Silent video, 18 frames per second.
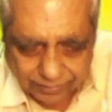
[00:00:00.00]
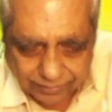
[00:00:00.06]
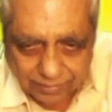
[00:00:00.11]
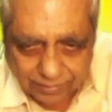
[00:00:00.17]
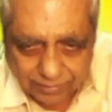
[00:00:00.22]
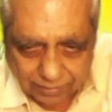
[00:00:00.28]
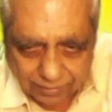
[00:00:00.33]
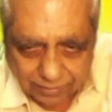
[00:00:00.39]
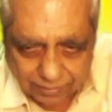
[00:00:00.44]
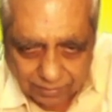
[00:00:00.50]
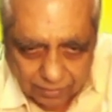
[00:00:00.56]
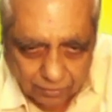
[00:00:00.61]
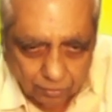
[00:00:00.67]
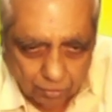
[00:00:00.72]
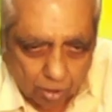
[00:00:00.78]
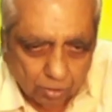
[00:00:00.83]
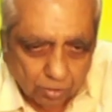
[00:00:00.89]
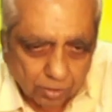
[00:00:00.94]
now
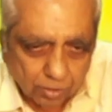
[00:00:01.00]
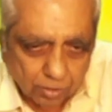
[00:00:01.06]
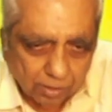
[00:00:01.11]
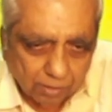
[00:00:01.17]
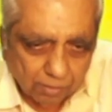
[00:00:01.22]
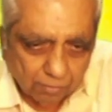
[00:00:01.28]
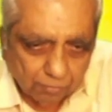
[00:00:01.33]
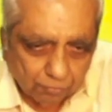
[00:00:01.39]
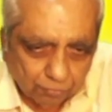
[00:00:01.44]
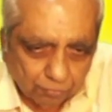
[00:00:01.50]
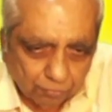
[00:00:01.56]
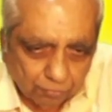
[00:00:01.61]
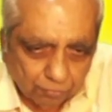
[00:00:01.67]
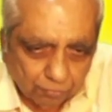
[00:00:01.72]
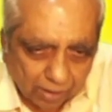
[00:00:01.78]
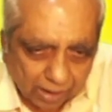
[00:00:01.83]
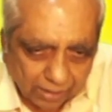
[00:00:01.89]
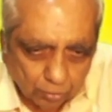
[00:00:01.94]
I know the
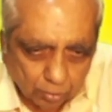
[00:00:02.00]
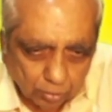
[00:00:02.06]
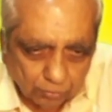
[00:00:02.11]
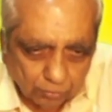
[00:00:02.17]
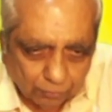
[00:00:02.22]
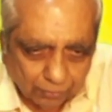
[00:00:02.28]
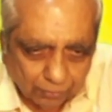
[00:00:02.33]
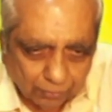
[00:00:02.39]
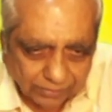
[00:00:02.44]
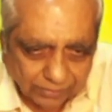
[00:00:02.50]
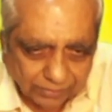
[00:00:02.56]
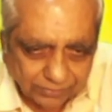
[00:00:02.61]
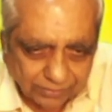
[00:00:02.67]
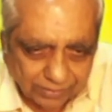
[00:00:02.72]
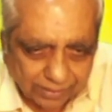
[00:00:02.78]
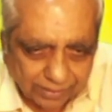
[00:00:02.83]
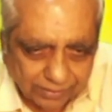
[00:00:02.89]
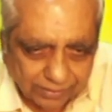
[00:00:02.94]
fractional error in
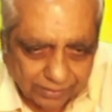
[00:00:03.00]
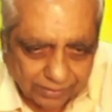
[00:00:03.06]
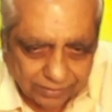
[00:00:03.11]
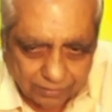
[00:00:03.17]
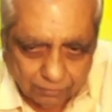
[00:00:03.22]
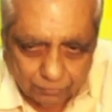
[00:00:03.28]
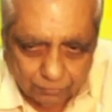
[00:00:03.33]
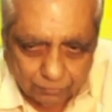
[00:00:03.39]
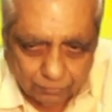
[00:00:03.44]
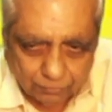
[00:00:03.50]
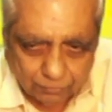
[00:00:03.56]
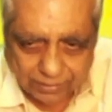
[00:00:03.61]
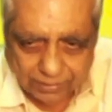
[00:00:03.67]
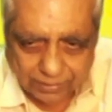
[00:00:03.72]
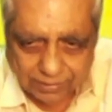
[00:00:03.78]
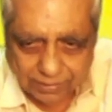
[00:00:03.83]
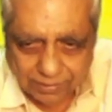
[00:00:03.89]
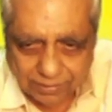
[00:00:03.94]
V.
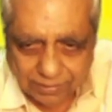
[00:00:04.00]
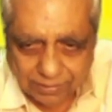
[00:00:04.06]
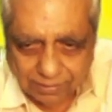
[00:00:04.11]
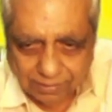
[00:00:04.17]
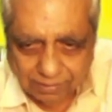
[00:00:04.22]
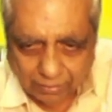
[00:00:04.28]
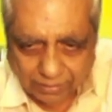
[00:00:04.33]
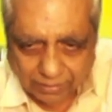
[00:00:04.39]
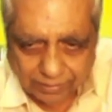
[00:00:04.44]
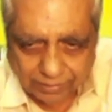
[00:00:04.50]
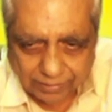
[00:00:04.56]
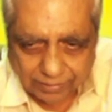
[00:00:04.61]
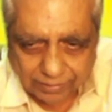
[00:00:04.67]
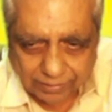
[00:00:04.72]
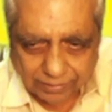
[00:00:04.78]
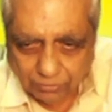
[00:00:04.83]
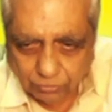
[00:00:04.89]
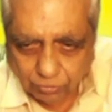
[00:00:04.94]
Fractional error in V,
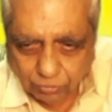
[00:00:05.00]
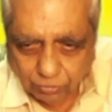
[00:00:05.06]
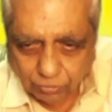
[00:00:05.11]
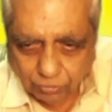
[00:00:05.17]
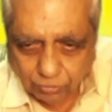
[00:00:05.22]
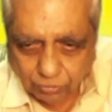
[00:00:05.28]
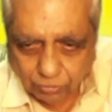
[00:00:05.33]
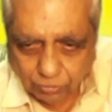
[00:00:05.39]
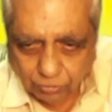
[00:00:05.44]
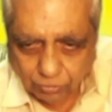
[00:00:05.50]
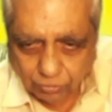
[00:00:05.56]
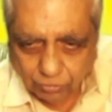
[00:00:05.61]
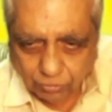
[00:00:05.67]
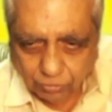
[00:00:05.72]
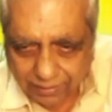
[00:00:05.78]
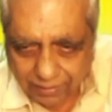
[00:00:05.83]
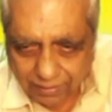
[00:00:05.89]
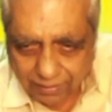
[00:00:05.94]
so I am getting
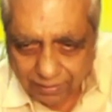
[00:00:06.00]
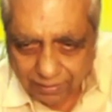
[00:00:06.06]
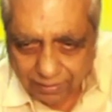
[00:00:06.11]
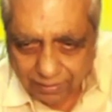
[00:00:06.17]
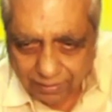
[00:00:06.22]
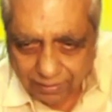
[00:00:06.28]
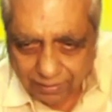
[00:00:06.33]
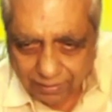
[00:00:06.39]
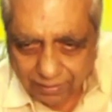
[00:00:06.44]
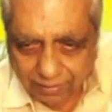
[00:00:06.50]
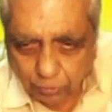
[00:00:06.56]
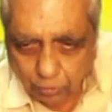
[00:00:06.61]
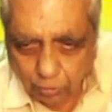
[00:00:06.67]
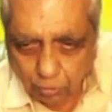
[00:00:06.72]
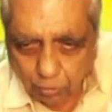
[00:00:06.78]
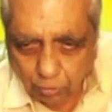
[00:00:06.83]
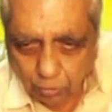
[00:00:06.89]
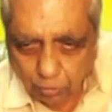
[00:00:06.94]
is
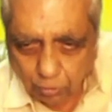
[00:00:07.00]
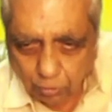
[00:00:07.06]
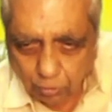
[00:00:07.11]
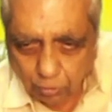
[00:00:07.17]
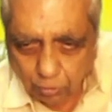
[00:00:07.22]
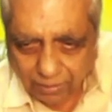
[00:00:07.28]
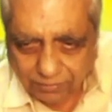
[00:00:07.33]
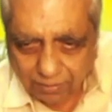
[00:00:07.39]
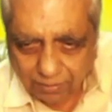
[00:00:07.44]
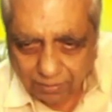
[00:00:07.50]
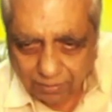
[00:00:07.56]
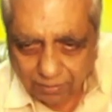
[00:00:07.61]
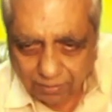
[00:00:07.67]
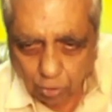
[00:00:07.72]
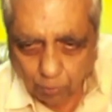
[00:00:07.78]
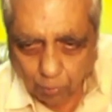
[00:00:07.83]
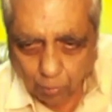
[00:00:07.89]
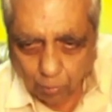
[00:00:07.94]
plus or minus
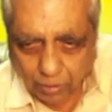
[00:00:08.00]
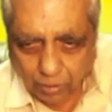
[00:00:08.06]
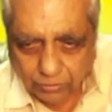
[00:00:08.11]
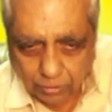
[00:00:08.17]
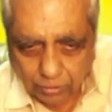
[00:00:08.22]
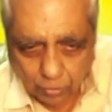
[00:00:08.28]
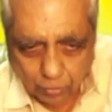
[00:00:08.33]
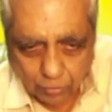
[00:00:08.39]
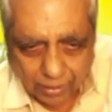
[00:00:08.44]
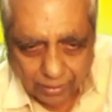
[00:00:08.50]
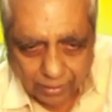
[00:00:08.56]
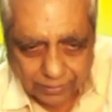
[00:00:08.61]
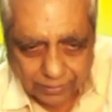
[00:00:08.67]
0.09.